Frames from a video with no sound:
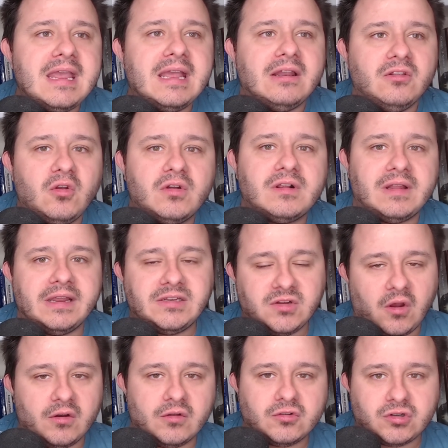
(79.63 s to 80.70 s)
it look like
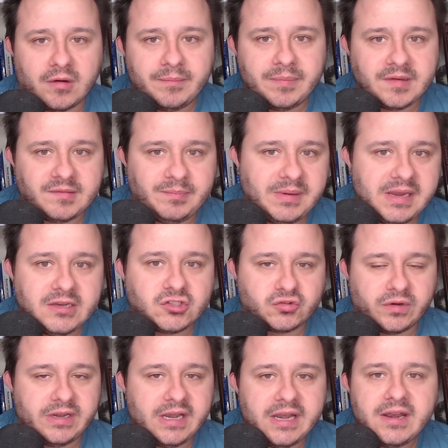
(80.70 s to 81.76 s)
Donald Trump is being
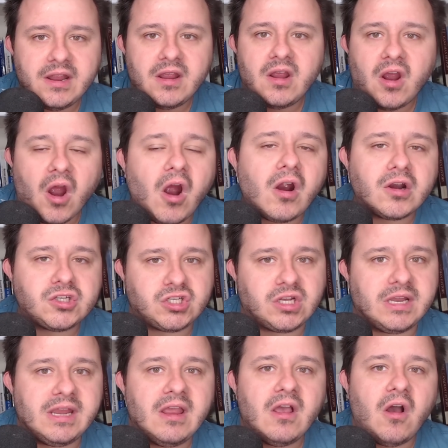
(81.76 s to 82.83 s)
treated
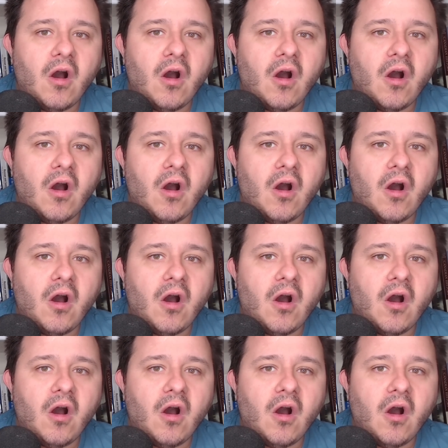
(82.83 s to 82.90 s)
harshly.